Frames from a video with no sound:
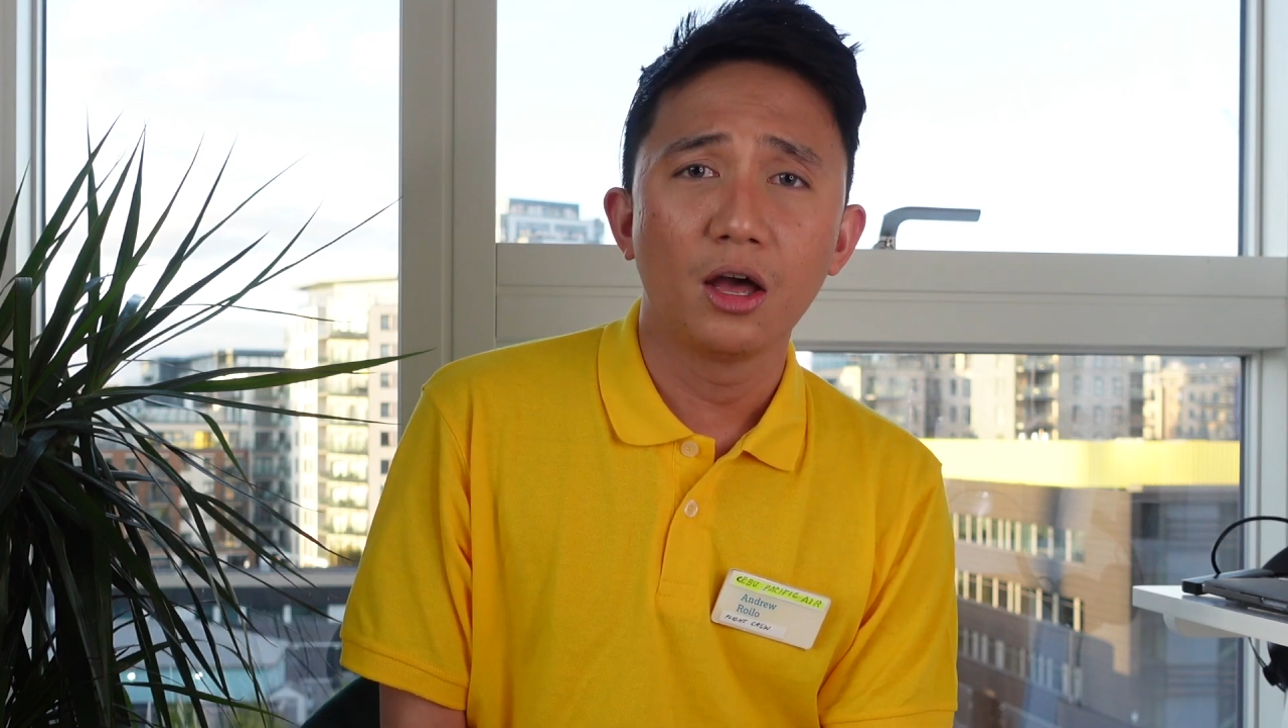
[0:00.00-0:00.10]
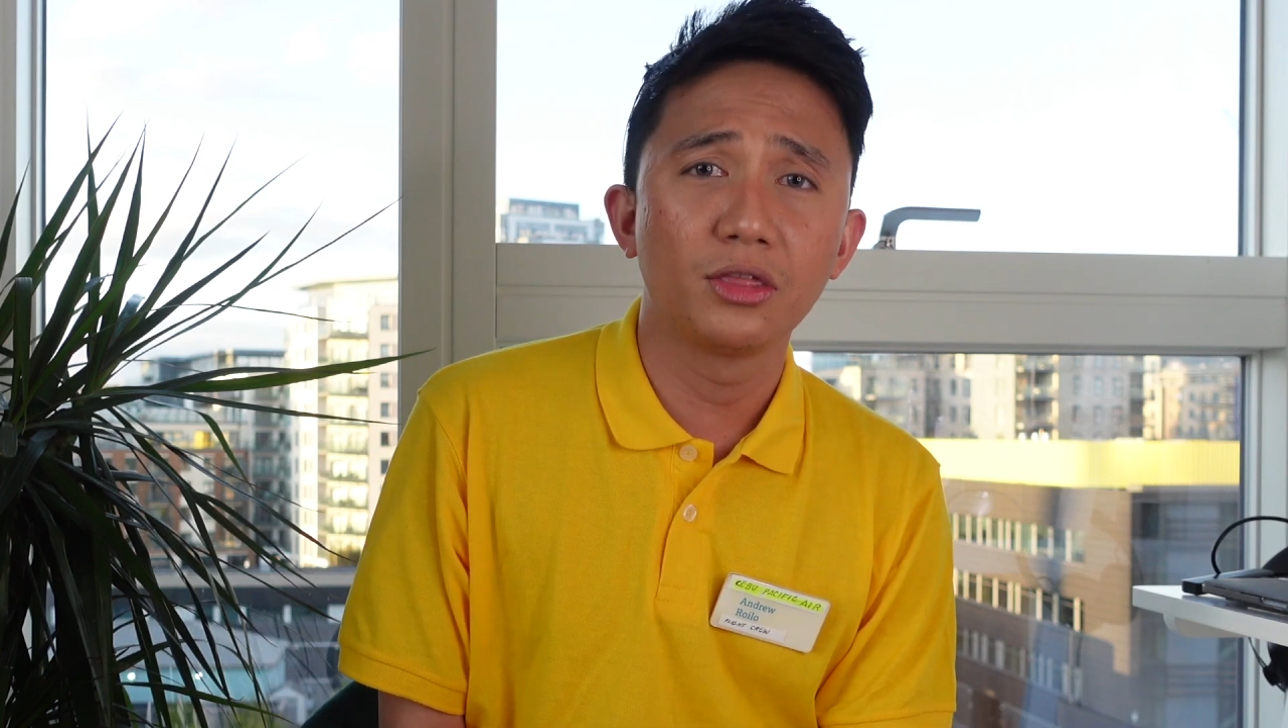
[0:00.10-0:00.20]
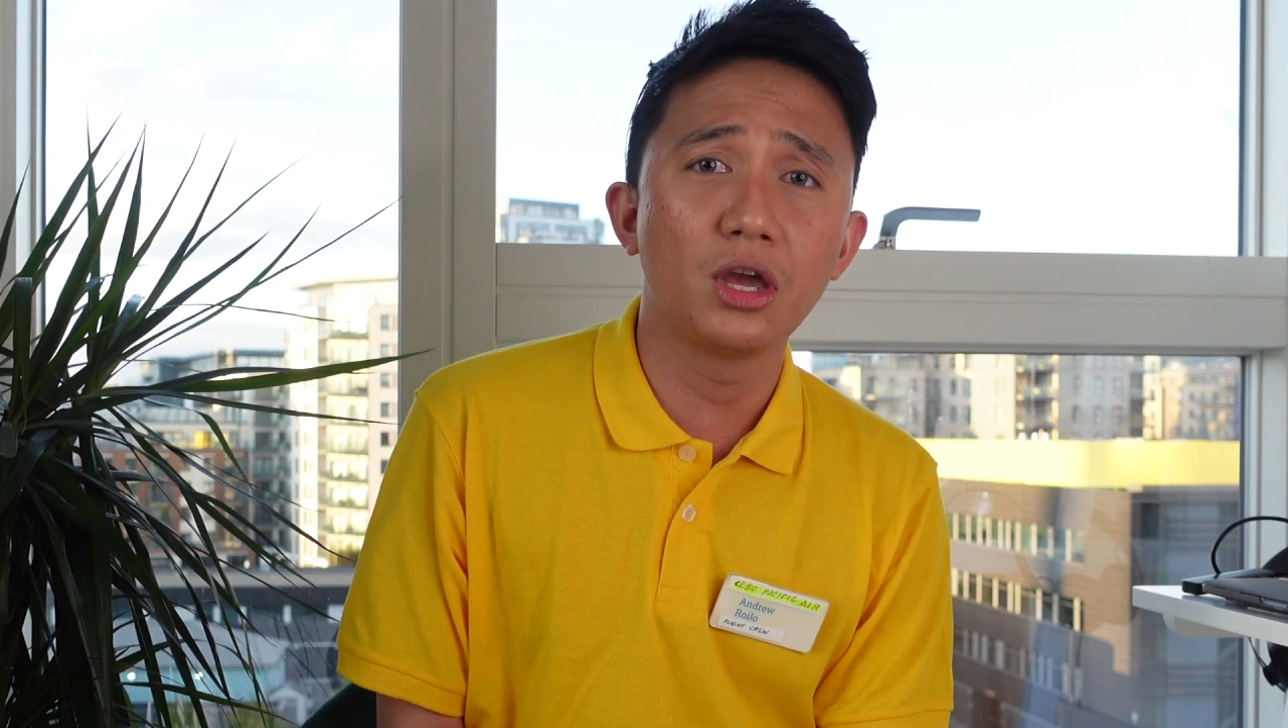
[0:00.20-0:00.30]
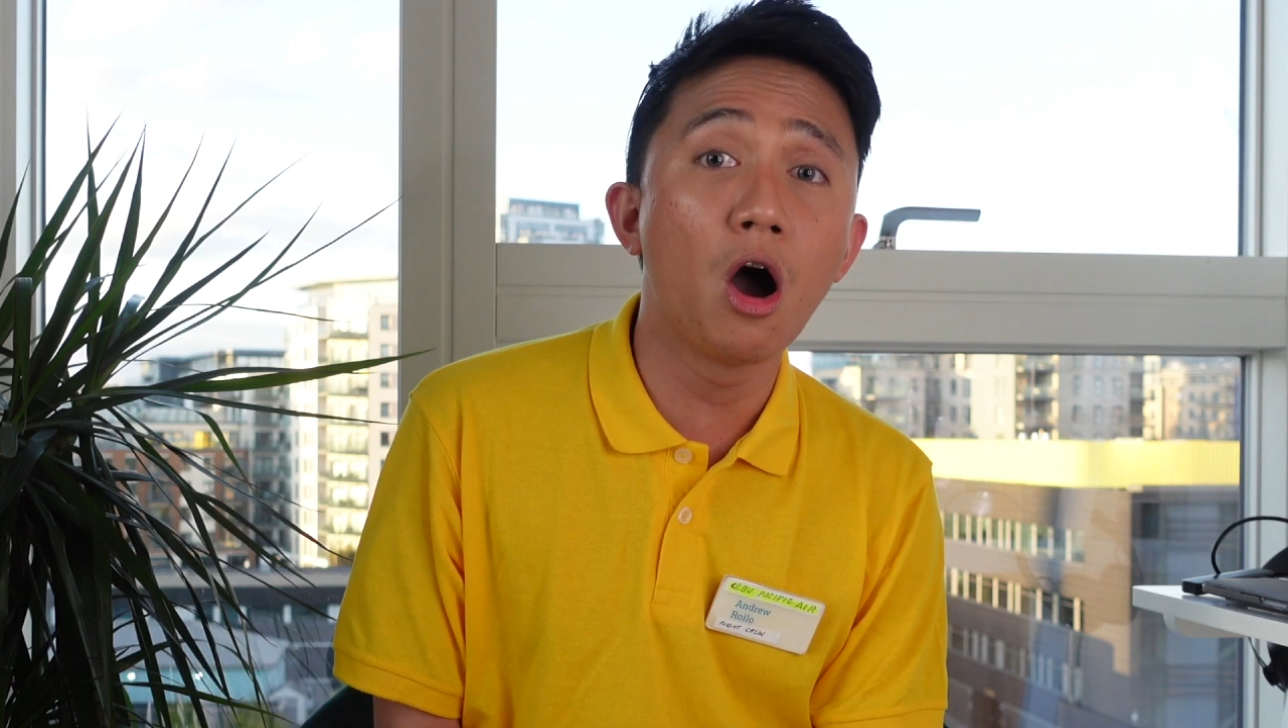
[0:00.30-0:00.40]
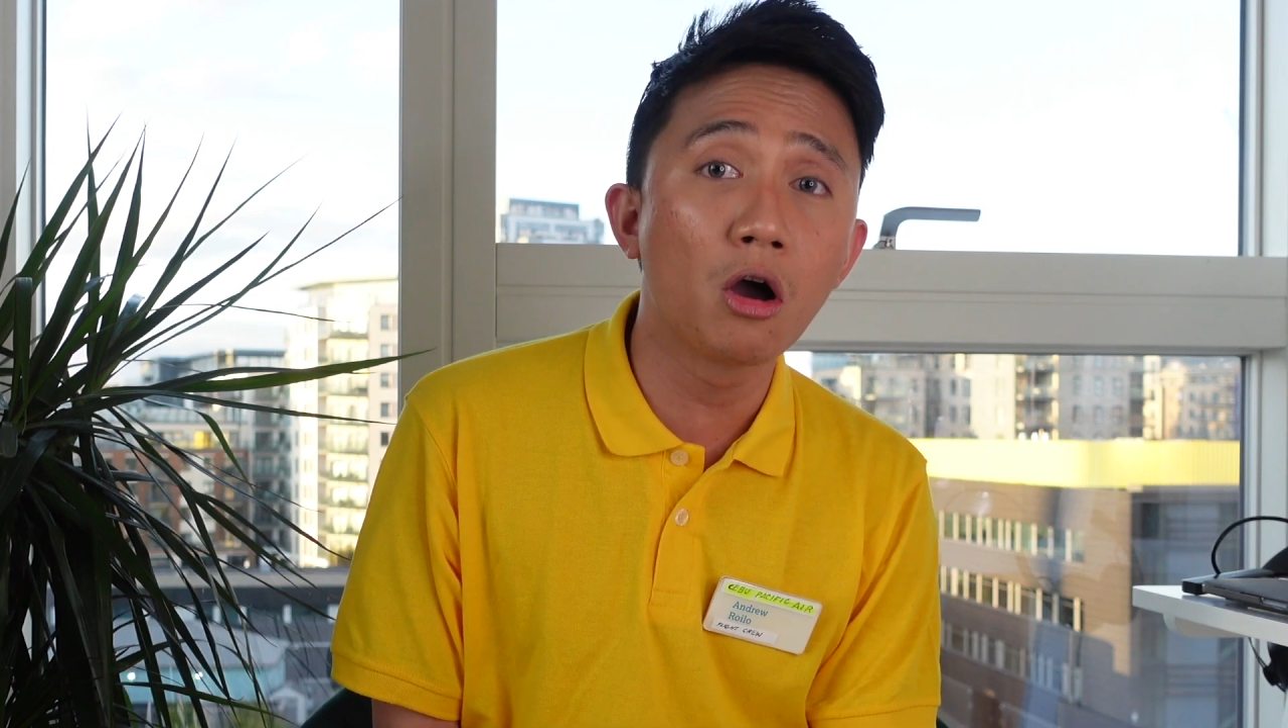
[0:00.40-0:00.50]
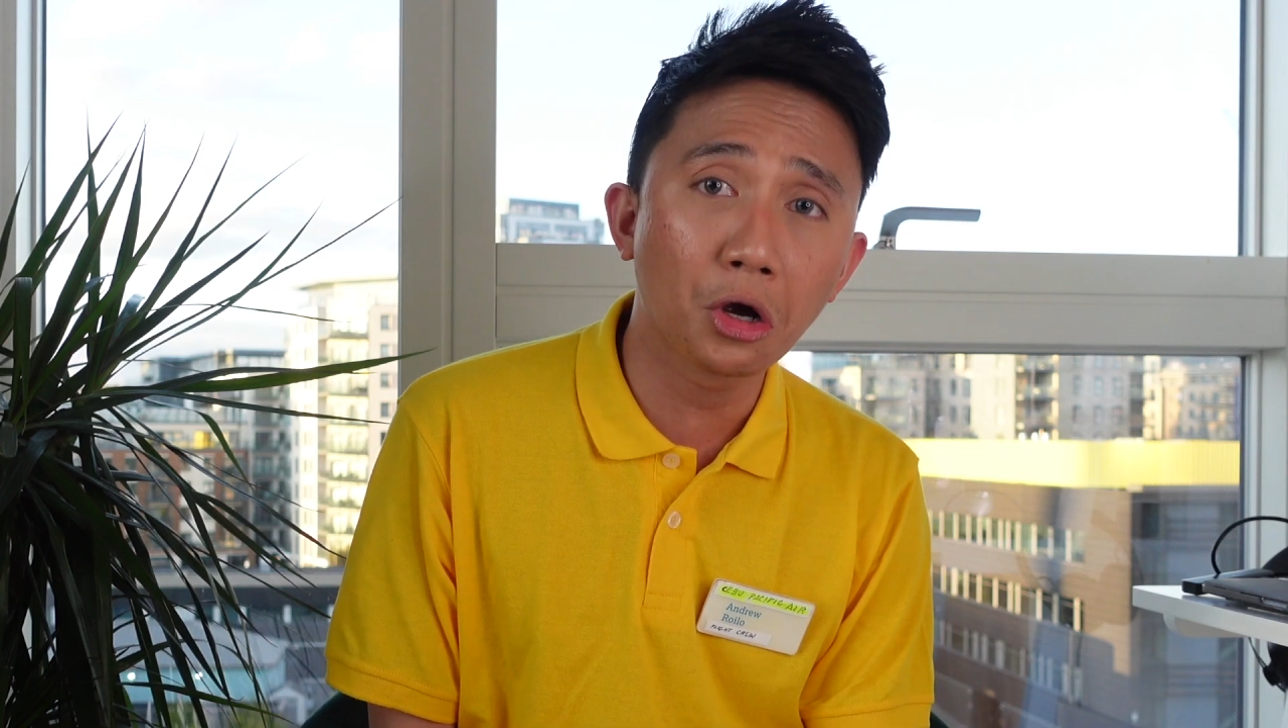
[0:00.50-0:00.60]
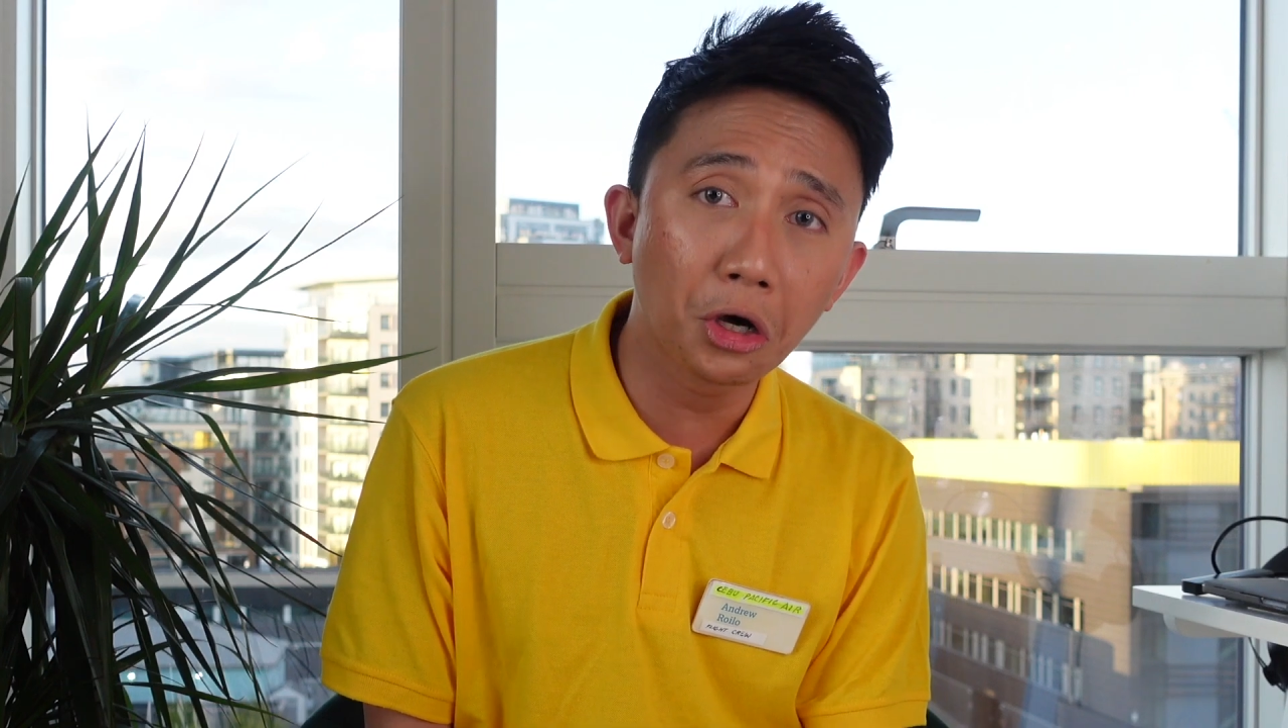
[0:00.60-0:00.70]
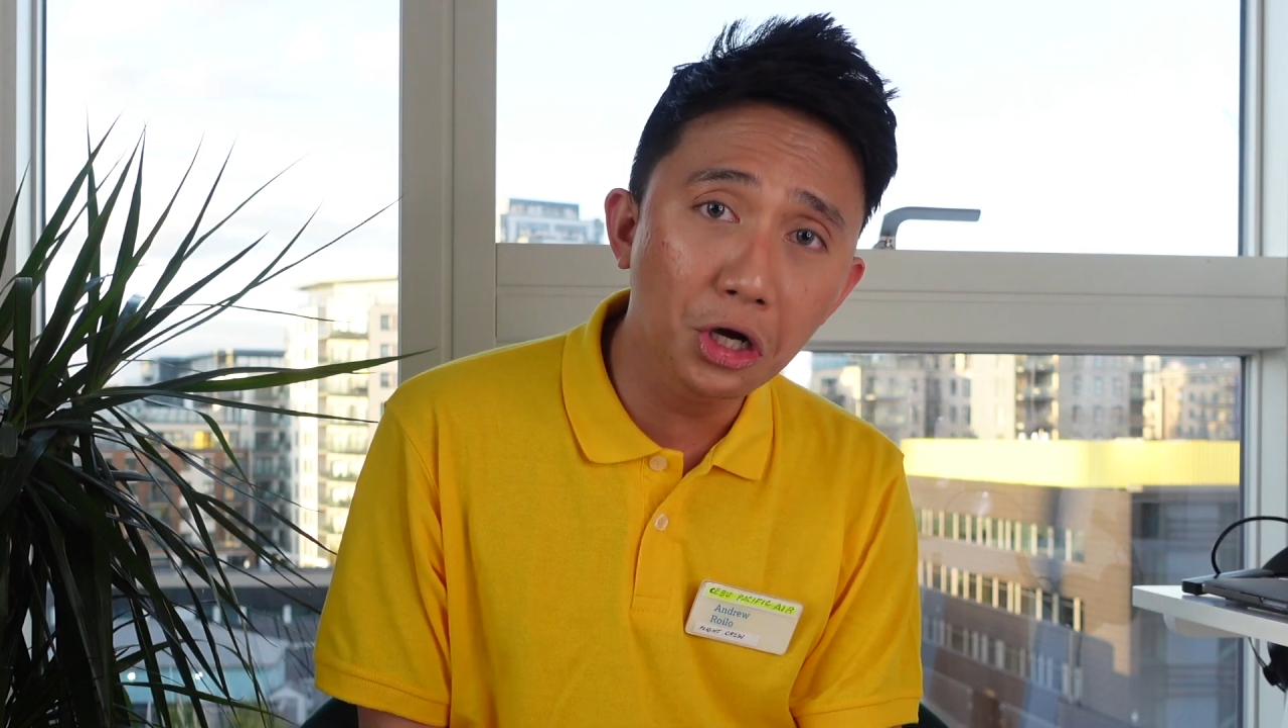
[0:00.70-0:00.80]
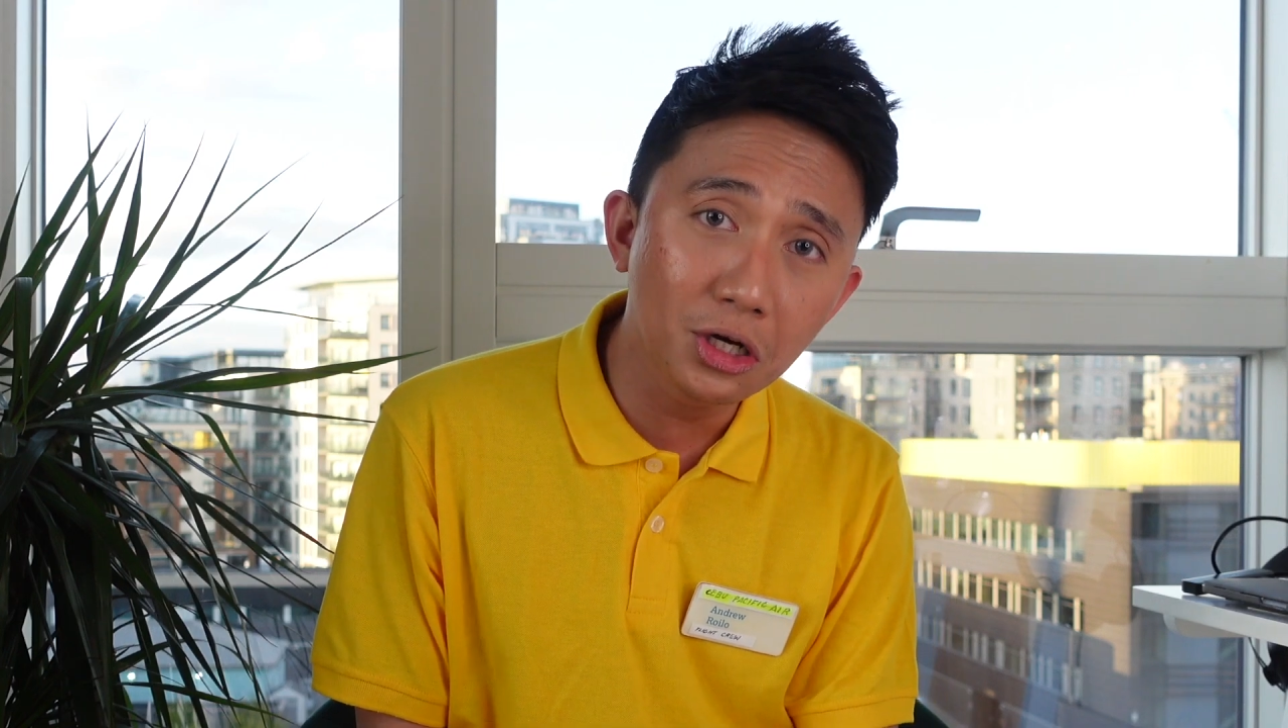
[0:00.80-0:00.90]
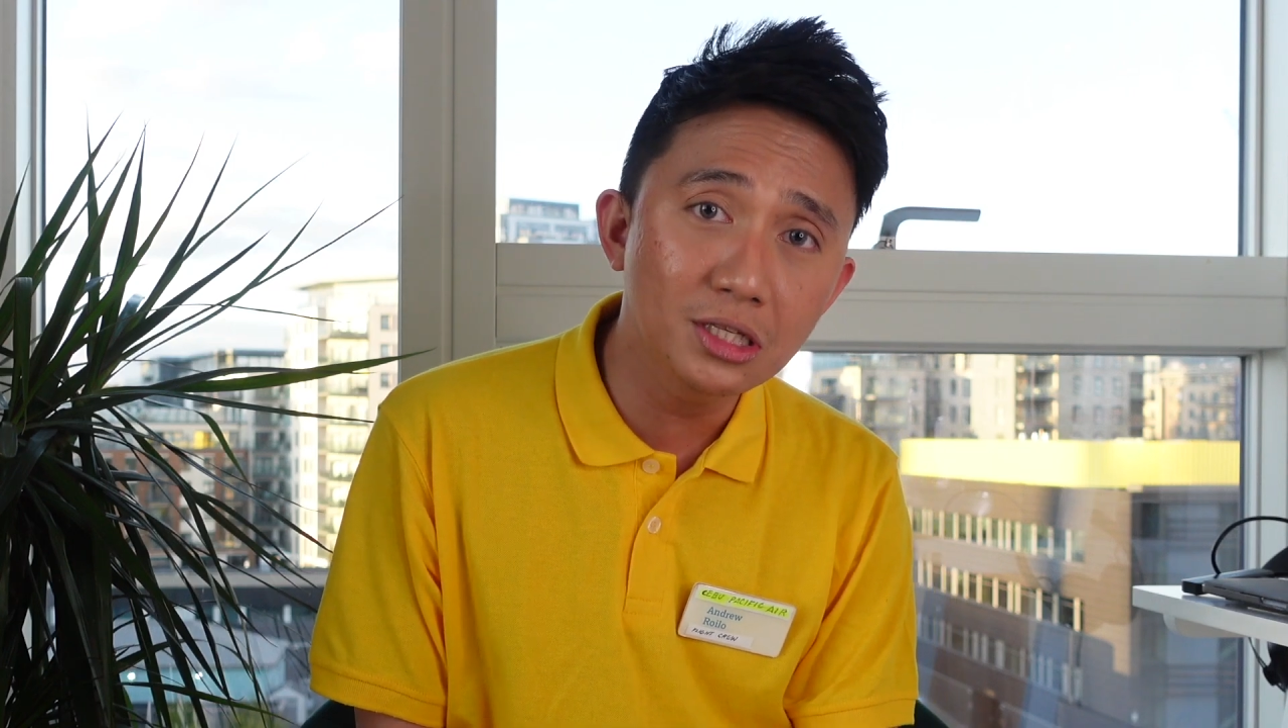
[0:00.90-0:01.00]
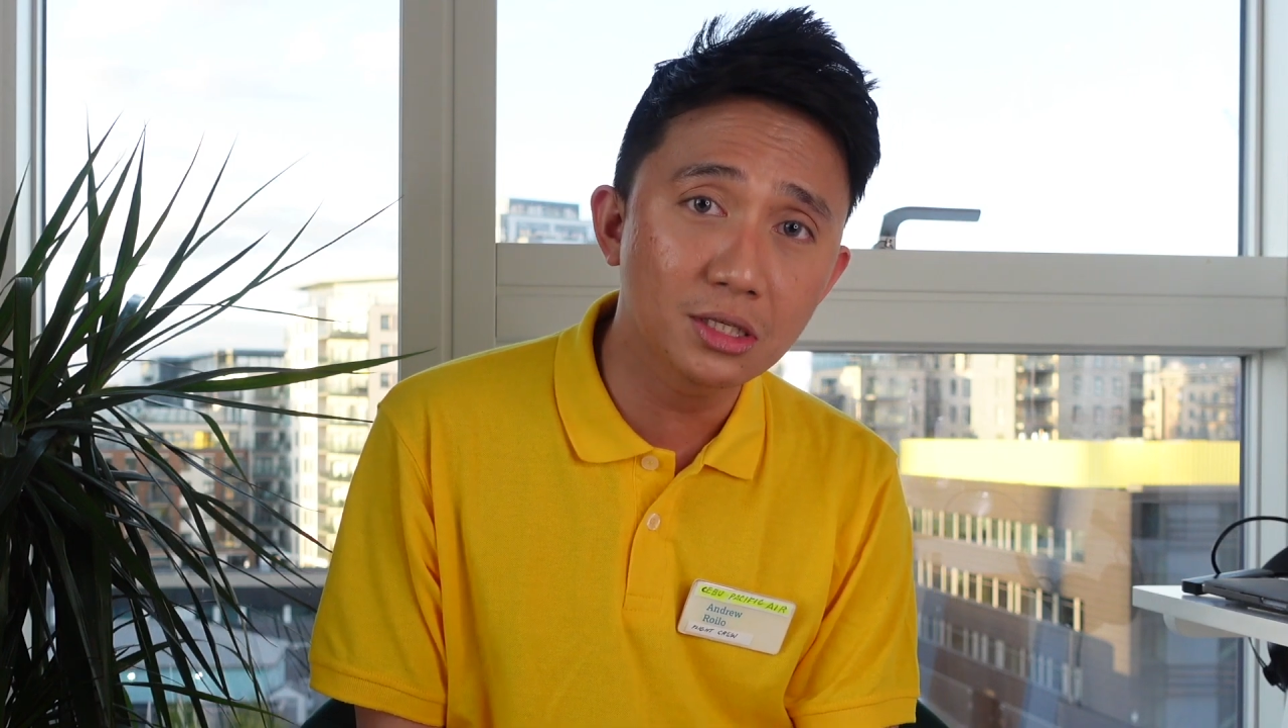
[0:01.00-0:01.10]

the Hungarian